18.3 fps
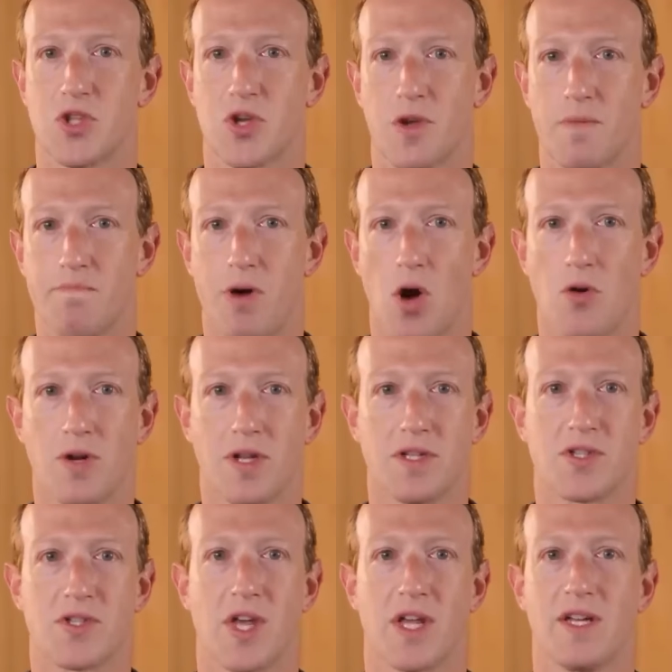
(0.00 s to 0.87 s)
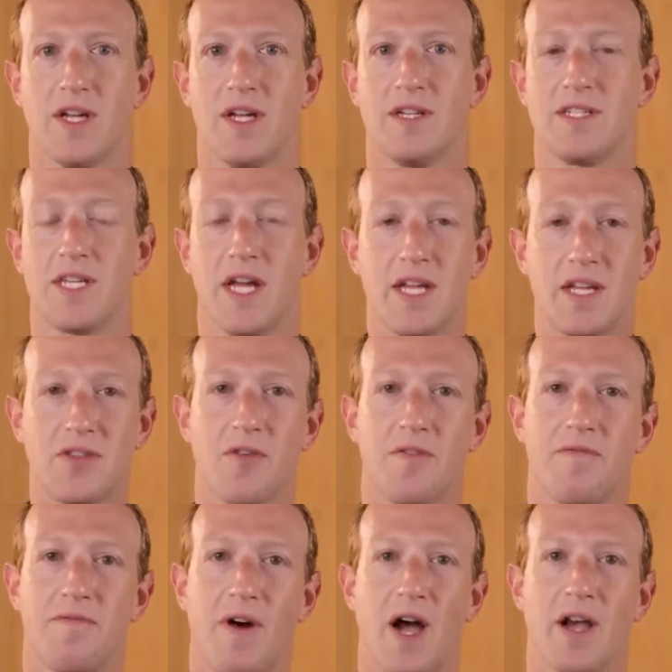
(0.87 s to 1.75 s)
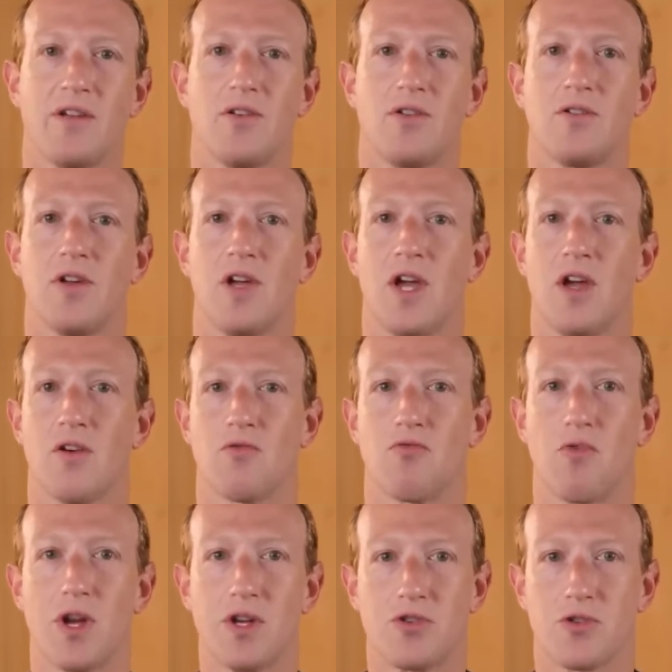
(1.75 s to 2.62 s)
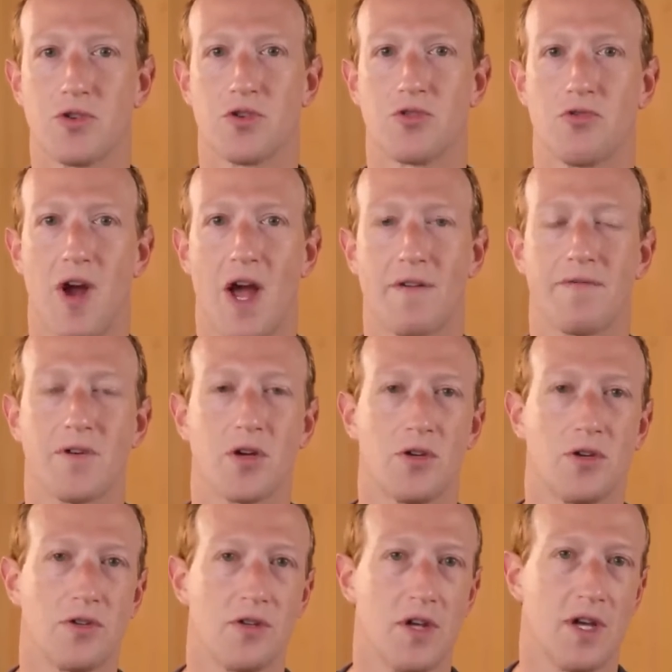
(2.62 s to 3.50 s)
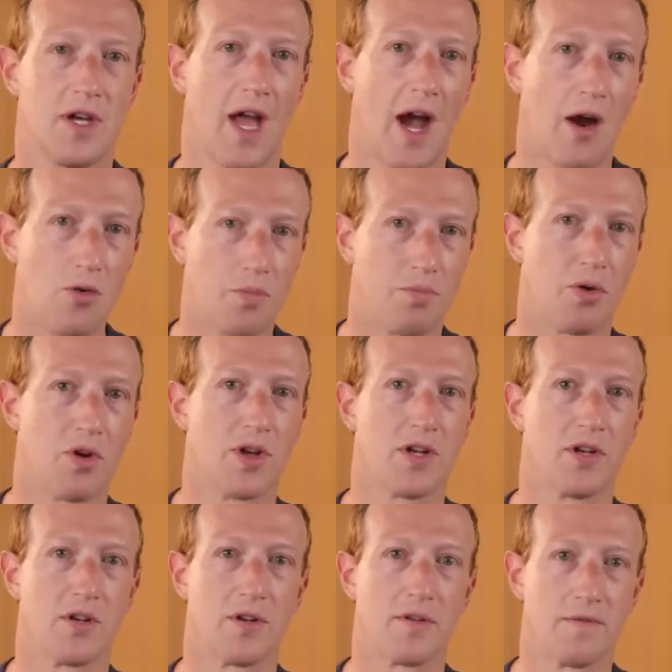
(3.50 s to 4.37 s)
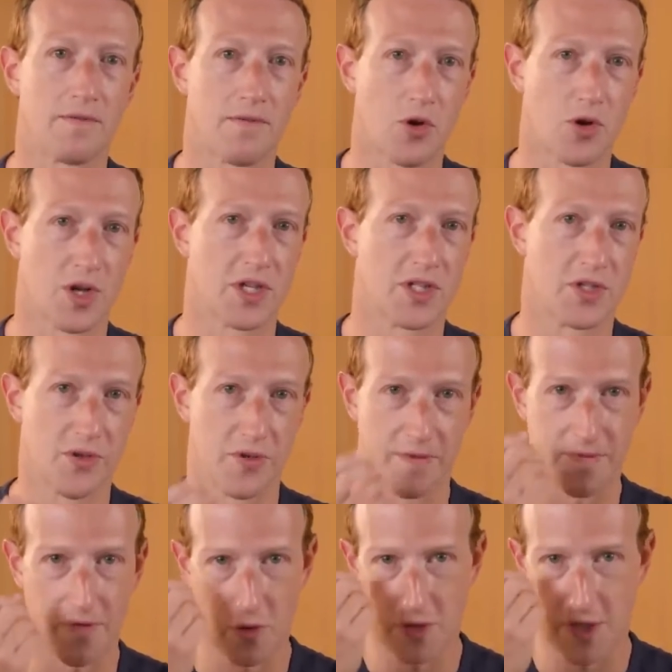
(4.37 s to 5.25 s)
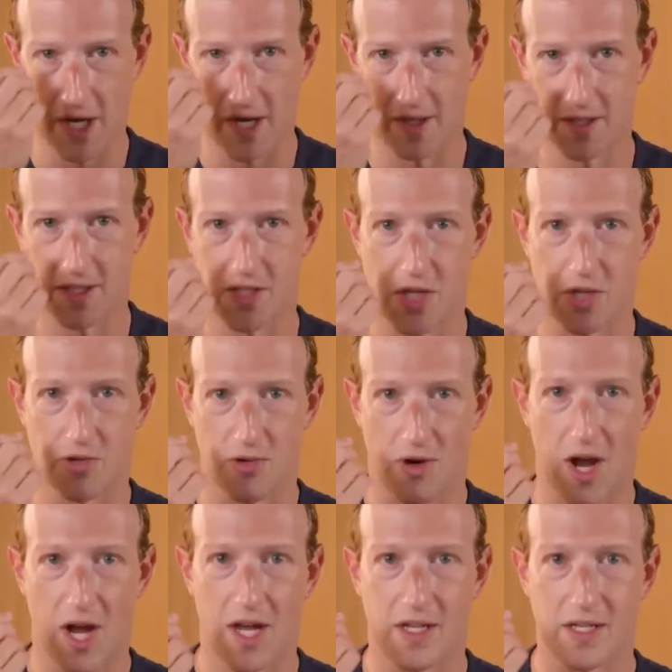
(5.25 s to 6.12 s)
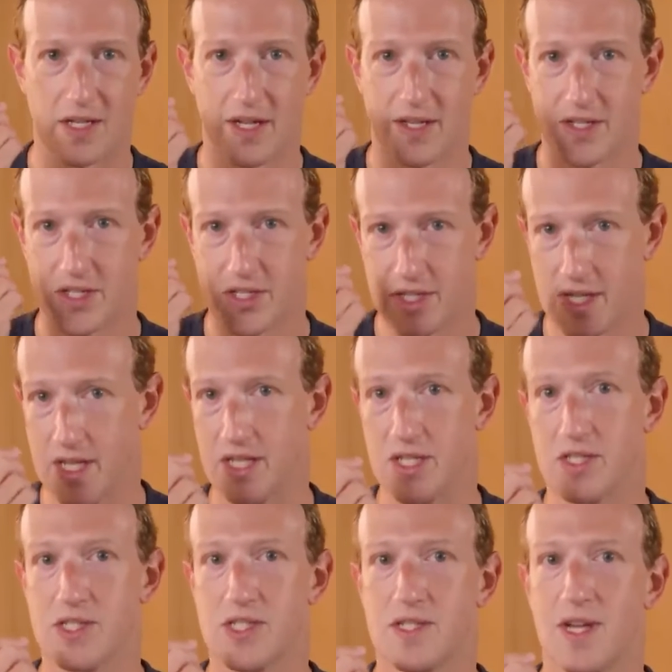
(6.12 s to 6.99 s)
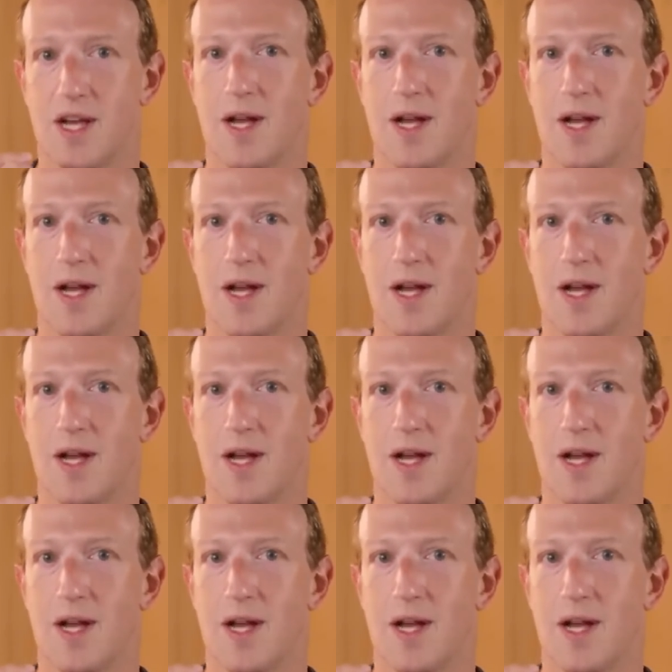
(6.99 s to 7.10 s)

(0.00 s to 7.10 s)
the components that take the final rendered graphical output and convert it to the photons that your eye sees.